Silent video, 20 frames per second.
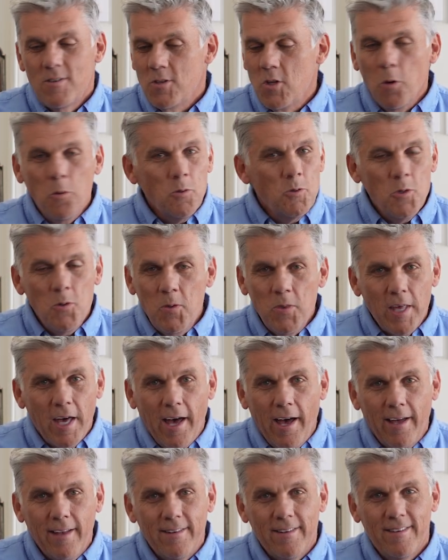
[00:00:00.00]
Don't do
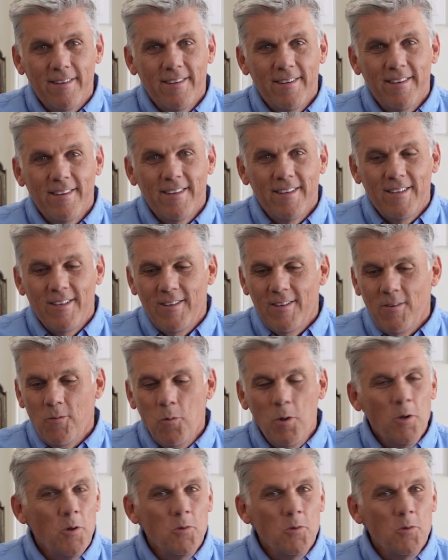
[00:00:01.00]
that. We